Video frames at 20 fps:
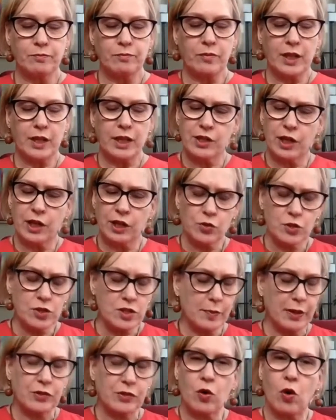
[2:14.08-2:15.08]
Tantra is
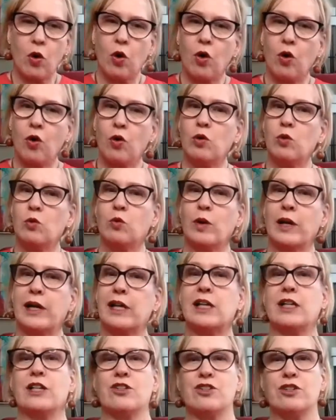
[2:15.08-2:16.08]
about the whole
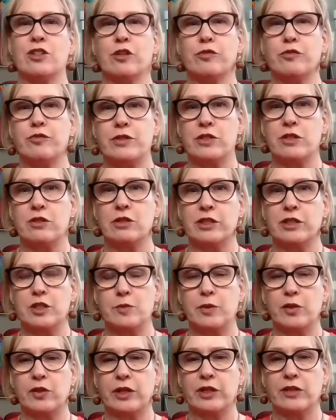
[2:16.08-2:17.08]
range of physical
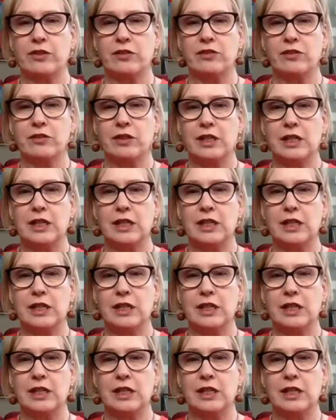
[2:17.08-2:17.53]
experience.